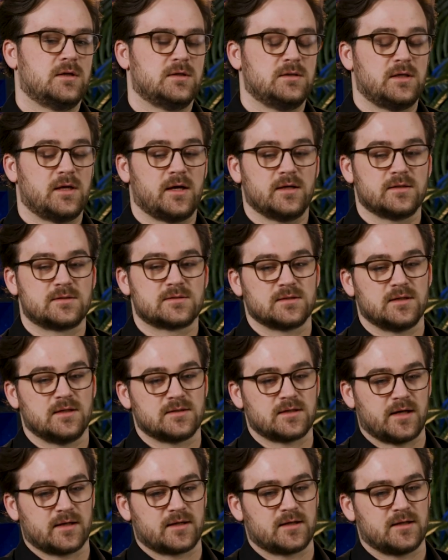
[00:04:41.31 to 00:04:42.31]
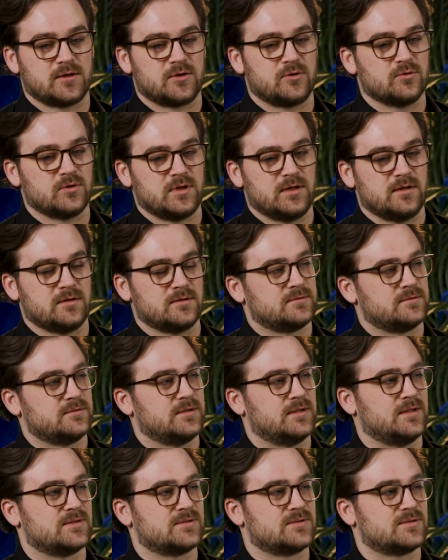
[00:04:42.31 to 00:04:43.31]
Yeah, I can agree.
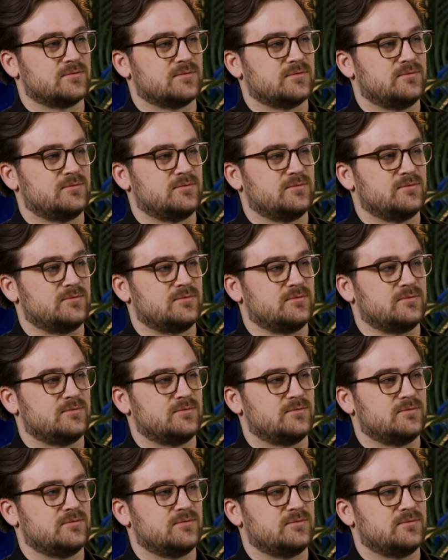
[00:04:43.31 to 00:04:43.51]
It's